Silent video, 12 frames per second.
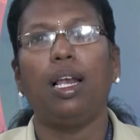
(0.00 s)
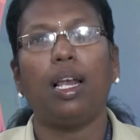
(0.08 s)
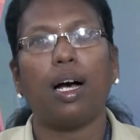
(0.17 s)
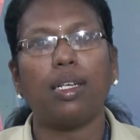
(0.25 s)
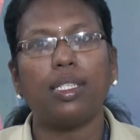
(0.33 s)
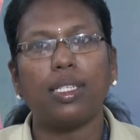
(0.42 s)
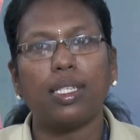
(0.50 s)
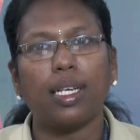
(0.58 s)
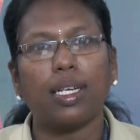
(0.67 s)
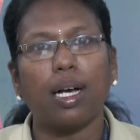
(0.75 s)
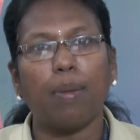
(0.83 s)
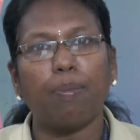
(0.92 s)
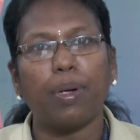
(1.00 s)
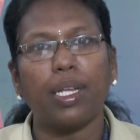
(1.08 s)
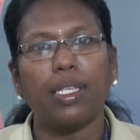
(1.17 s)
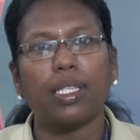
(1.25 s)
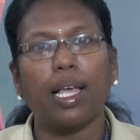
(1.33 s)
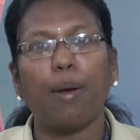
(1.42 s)
Logistic
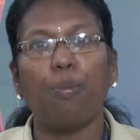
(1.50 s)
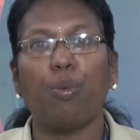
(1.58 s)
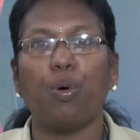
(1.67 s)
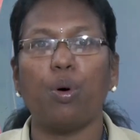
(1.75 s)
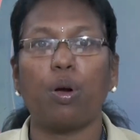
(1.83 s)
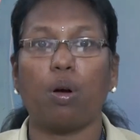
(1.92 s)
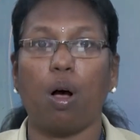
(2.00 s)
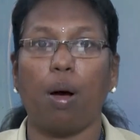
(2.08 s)
companies can more